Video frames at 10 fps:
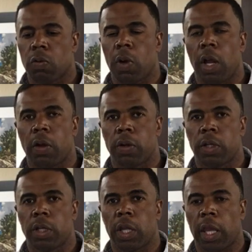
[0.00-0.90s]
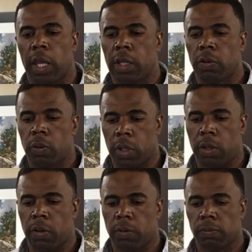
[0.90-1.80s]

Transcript: crowding, and the weather.